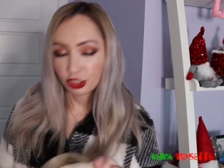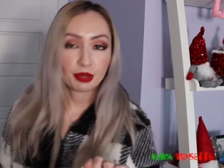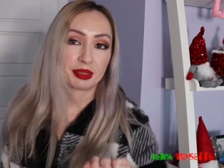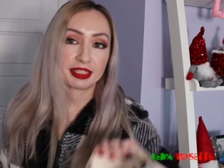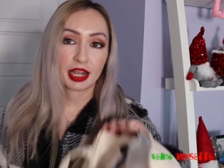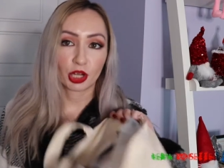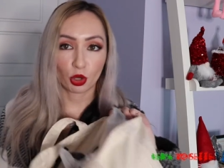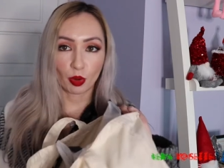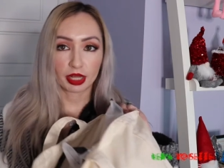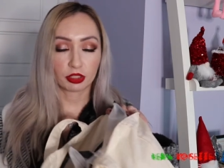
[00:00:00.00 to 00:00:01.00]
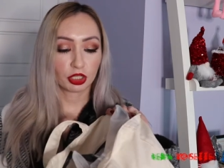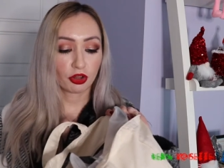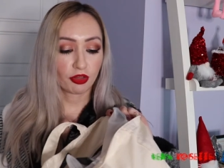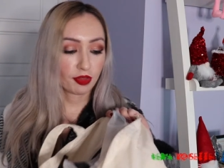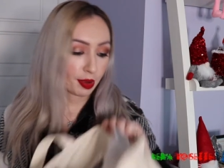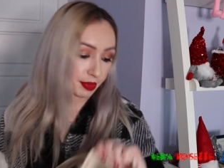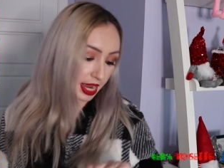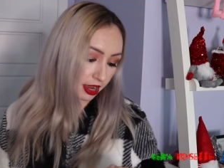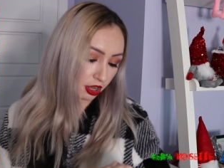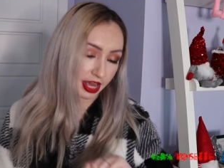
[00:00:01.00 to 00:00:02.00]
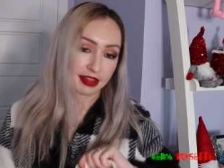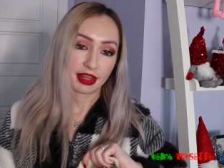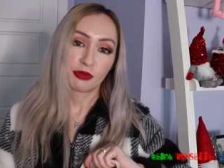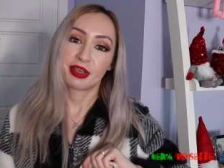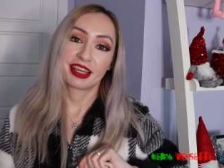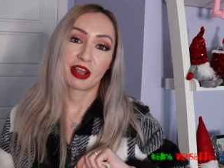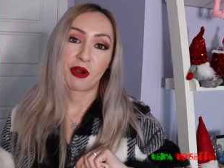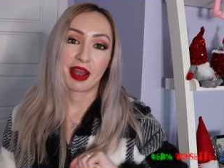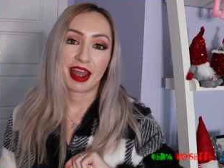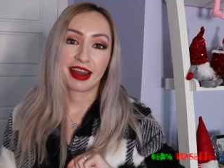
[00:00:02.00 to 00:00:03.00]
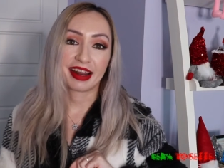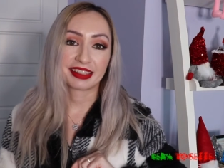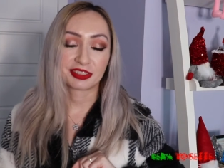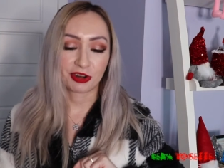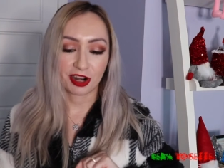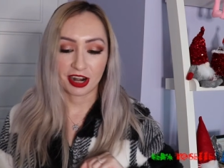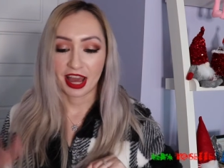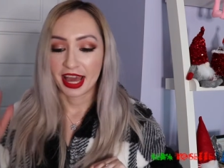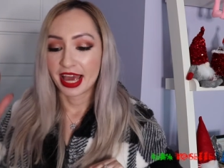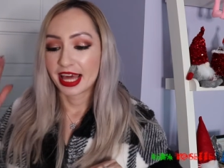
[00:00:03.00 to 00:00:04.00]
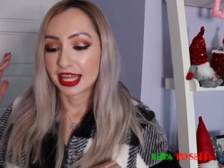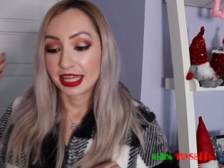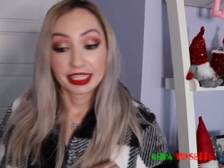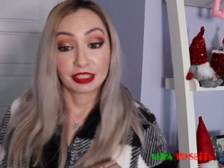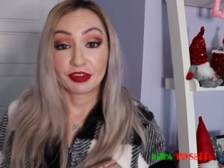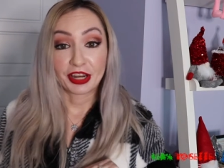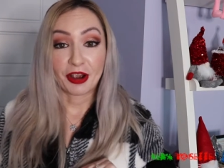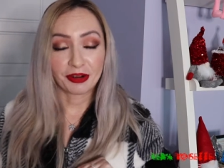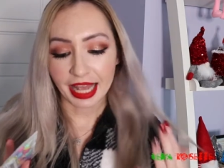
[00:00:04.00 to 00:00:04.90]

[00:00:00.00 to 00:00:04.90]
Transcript: So I'm going to take a quick little thumbnail and then we can go ahead and start this video.